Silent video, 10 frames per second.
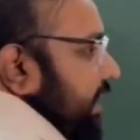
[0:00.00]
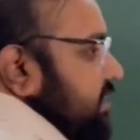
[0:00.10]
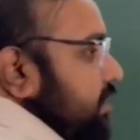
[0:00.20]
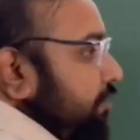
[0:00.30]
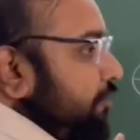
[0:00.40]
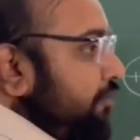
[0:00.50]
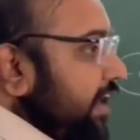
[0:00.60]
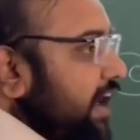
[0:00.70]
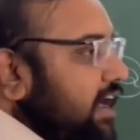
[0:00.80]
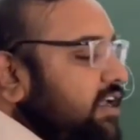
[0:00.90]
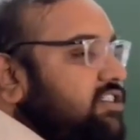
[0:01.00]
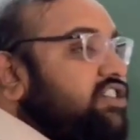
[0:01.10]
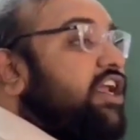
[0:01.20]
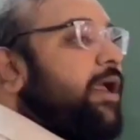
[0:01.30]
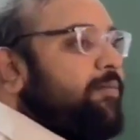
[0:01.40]
Its the field
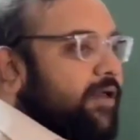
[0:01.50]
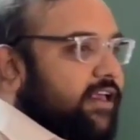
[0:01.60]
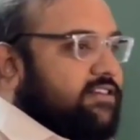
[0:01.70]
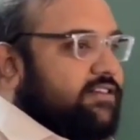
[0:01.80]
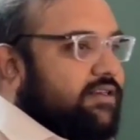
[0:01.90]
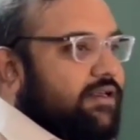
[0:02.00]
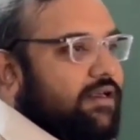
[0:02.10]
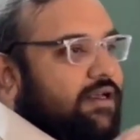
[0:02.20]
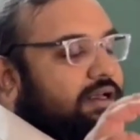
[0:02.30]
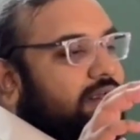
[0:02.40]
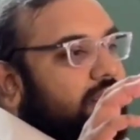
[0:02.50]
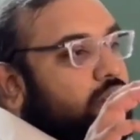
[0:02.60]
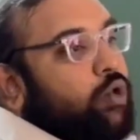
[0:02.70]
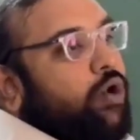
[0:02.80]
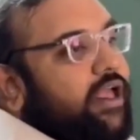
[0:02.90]
shape is
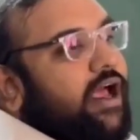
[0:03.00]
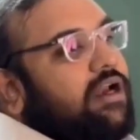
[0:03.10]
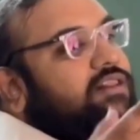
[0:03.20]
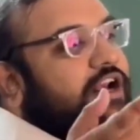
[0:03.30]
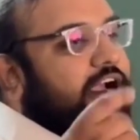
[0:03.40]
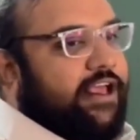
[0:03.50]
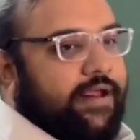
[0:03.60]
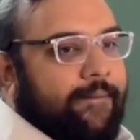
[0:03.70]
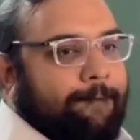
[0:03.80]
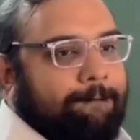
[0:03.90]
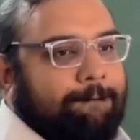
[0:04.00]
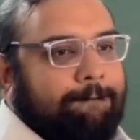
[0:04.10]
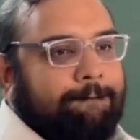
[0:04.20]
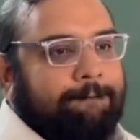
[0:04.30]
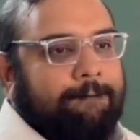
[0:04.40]
2D or 3D.
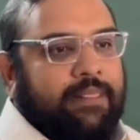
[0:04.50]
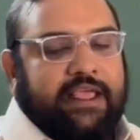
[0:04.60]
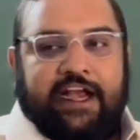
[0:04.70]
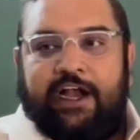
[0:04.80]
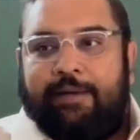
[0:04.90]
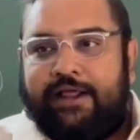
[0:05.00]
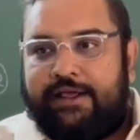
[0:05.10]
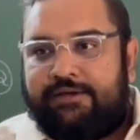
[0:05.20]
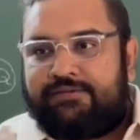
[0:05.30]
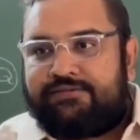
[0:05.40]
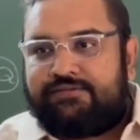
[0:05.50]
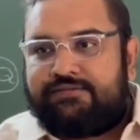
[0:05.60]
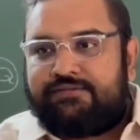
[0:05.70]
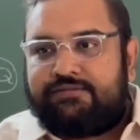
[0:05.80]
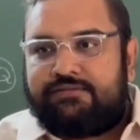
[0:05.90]
Can anybody?
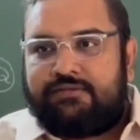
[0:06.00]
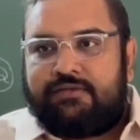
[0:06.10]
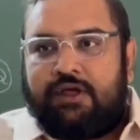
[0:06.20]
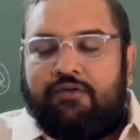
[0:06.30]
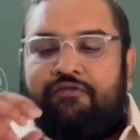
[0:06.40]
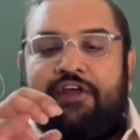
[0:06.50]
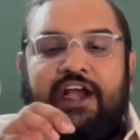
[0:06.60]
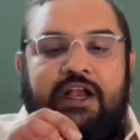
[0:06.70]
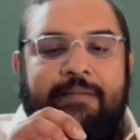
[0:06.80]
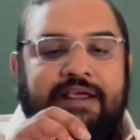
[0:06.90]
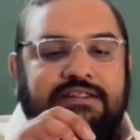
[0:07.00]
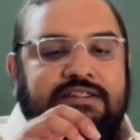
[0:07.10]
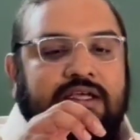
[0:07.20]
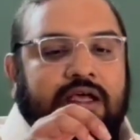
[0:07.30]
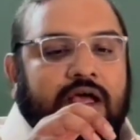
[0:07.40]
Field
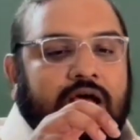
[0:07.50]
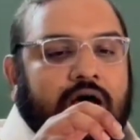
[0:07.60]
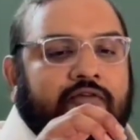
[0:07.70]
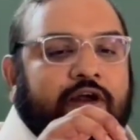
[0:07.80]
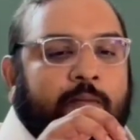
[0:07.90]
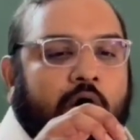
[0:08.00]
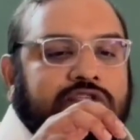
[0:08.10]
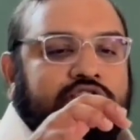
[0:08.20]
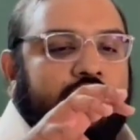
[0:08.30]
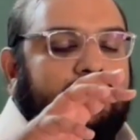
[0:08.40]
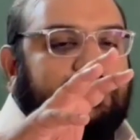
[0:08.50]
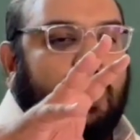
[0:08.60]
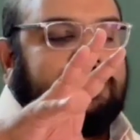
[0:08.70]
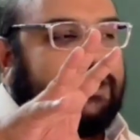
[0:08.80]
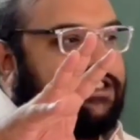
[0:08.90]
means for positive
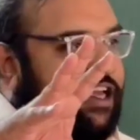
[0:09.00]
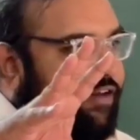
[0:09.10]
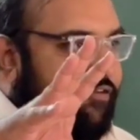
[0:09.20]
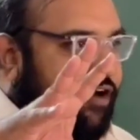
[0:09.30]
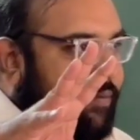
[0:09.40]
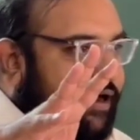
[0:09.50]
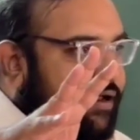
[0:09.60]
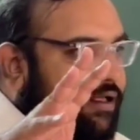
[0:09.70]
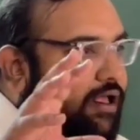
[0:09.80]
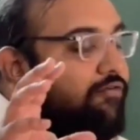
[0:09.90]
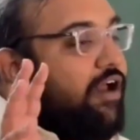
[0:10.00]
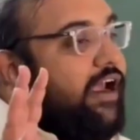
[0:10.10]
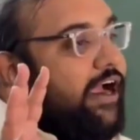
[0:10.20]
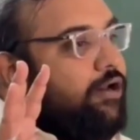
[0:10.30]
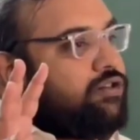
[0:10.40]
charge it is away from it, for
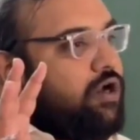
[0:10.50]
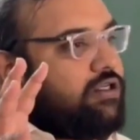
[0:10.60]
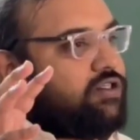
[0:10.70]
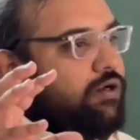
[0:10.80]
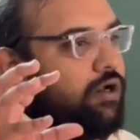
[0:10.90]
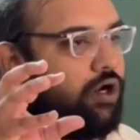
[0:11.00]
negative charge